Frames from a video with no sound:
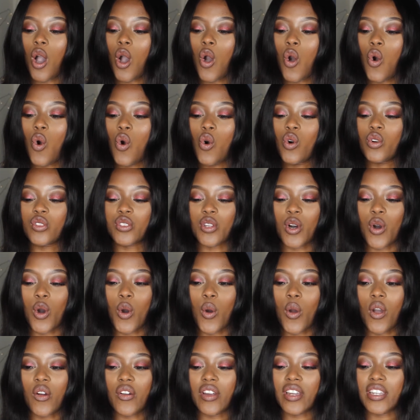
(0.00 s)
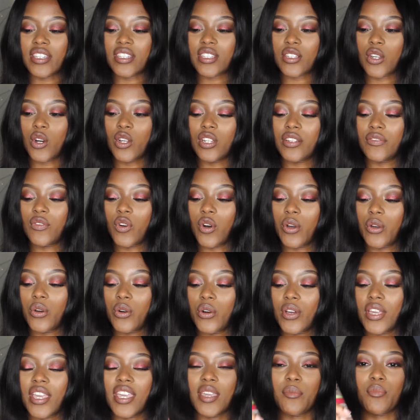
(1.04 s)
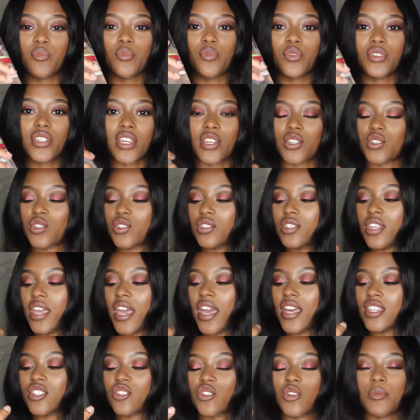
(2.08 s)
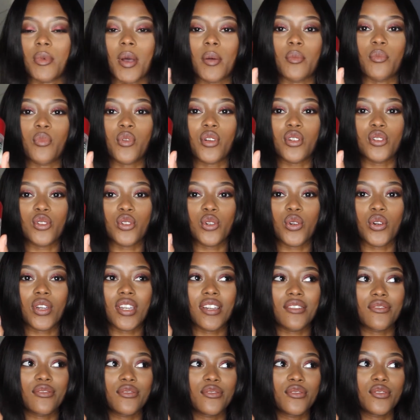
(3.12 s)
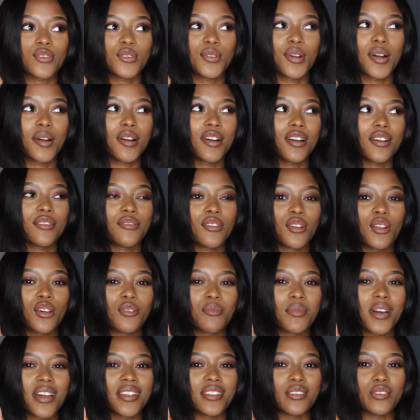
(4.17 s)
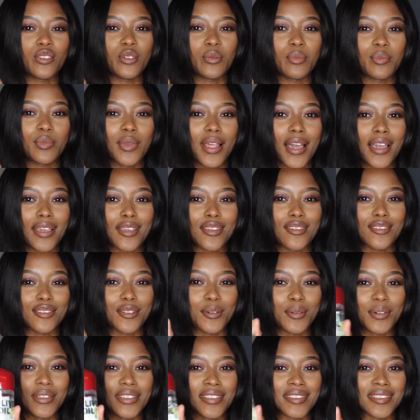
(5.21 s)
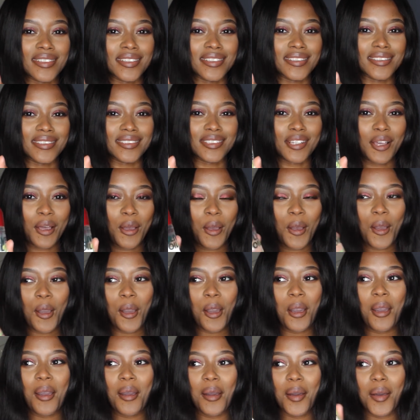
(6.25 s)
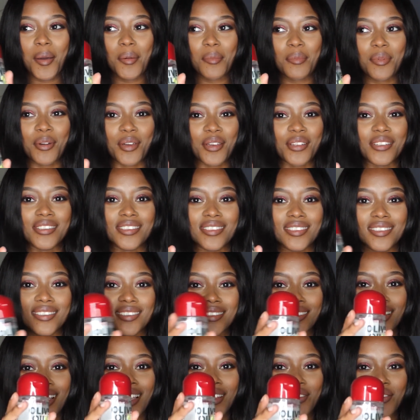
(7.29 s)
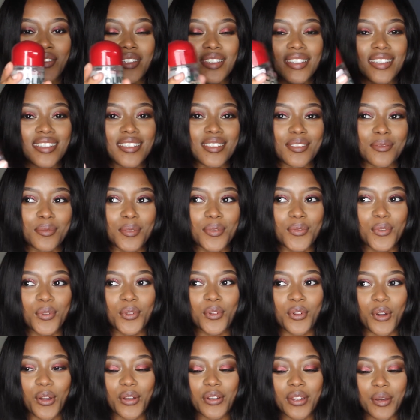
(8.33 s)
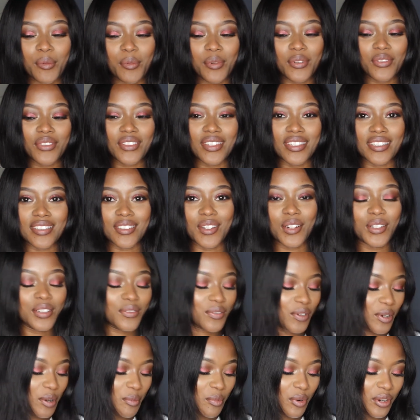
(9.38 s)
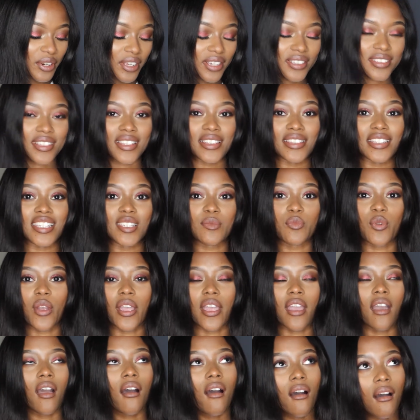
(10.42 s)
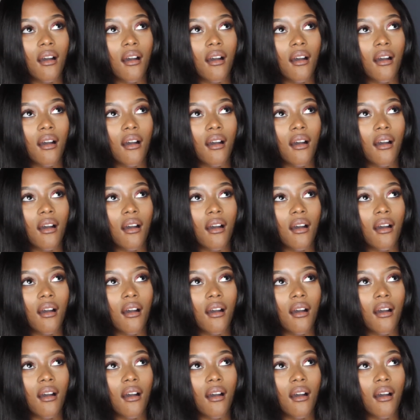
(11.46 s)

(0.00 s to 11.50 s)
All's ORS Olive Oil Heat Protection Hair Serum. I'm pretty sure if you are a follower of mine and you're black, you know what this is, because I think we've all grown up with these olive oil products and the spray.